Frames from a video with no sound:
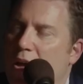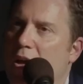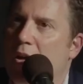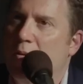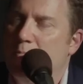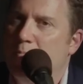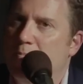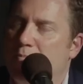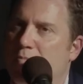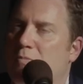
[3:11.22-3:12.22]

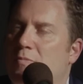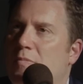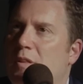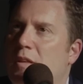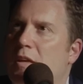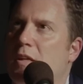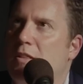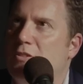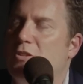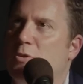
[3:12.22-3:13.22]
Um,
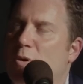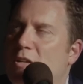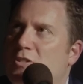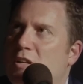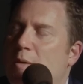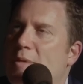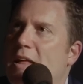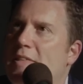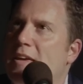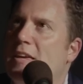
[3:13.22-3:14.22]
it's a good question. I mean, I
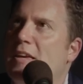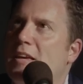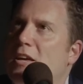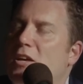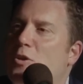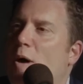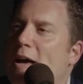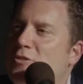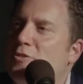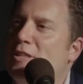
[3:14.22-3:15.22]
think you know, I
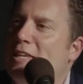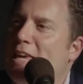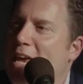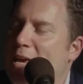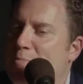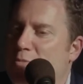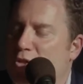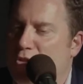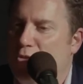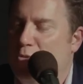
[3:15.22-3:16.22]
certainly came
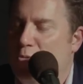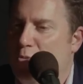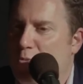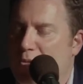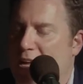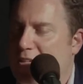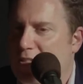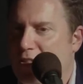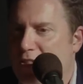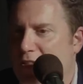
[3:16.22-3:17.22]
to that
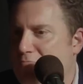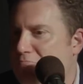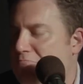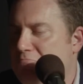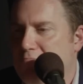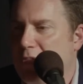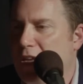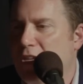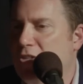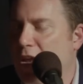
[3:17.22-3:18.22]
decision,
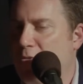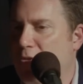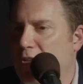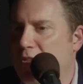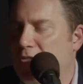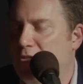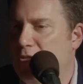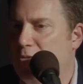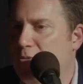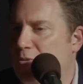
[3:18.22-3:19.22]
and in general,
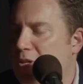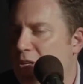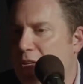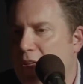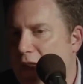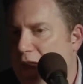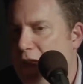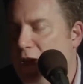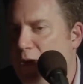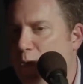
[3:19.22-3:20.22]
to
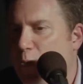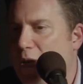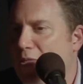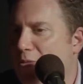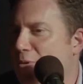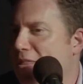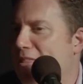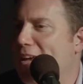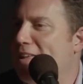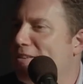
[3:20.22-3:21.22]
you know, with with
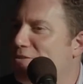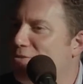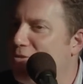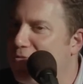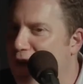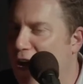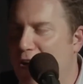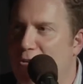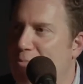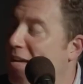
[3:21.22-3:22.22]
like the sort of
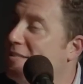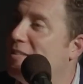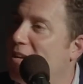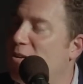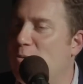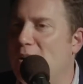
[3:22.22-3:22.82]
Gawker mindset in a mm-hmm.